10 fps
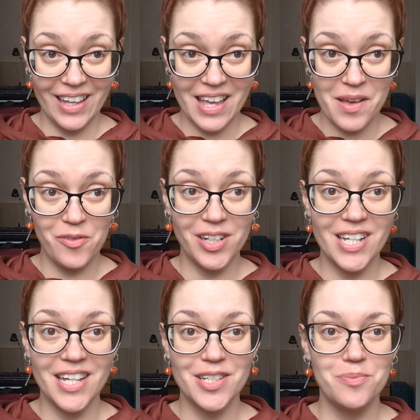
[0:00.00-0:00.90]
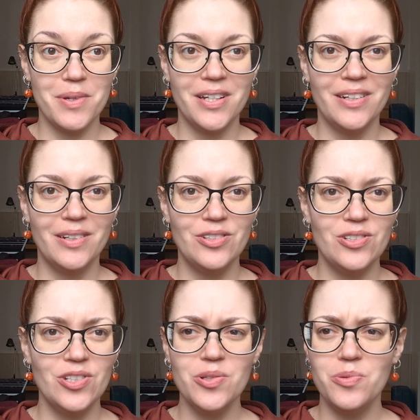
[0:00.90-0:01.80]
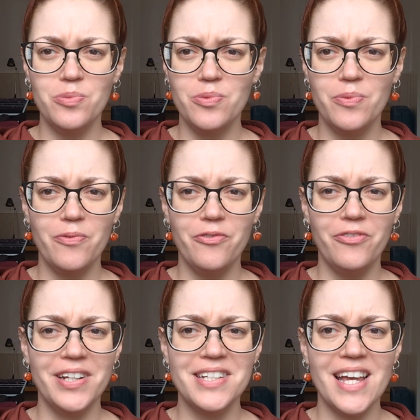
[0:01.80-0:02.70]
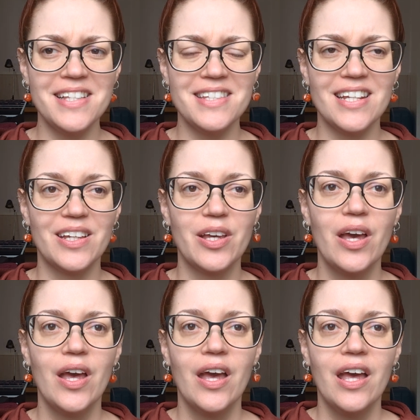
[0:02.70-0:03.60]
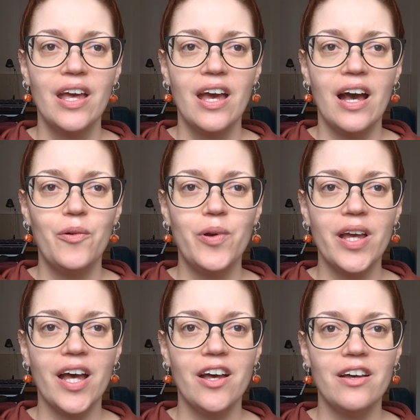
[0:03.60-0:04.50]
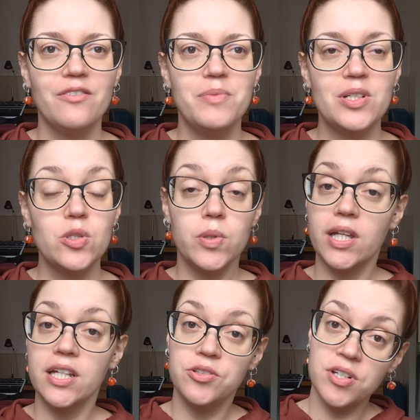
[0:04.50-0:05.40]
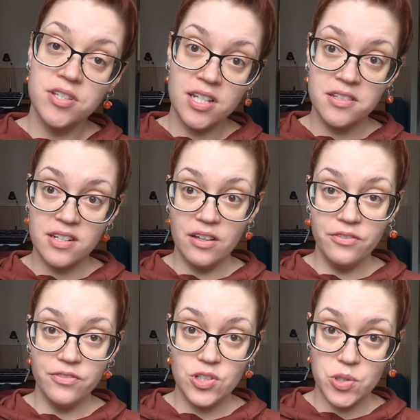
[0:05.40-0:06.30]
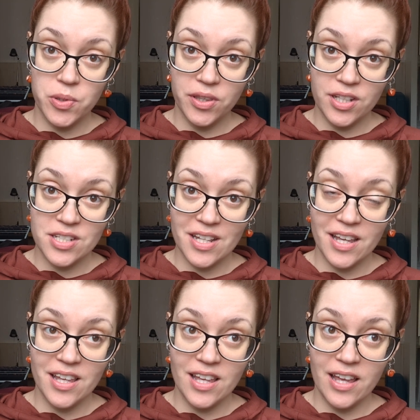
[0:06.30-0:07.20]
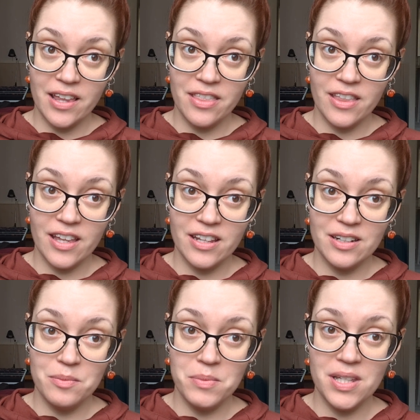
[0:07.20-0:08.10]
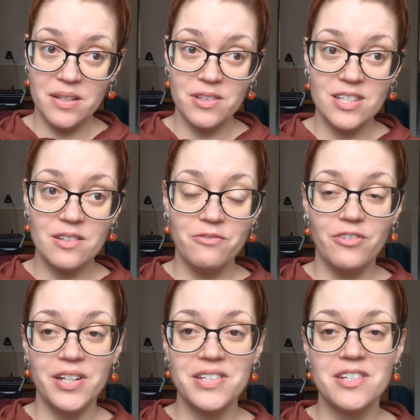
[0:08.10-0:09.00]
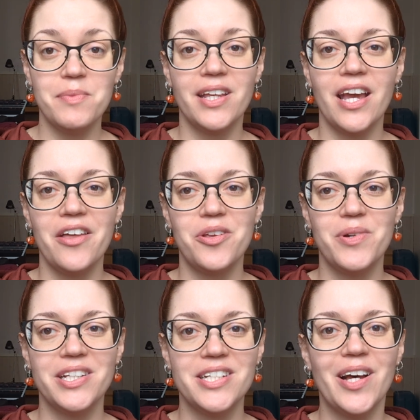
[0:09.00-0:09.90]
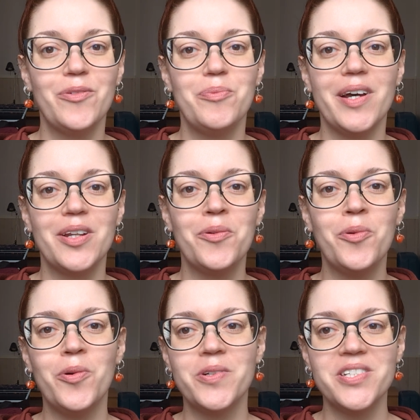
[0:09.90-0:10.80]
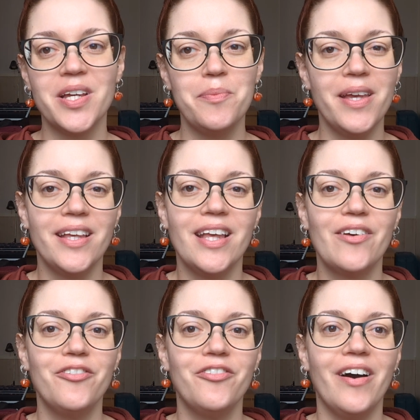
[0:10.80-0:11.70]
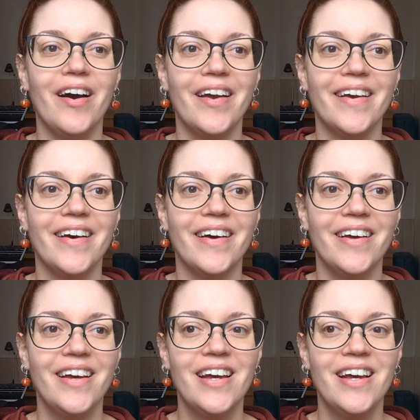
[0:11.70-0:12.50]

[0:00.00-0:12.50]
Every day has been just fantastic. We have been doing interesting stuff during the day, and then me and some friends have been gathering down by the water, making a fire,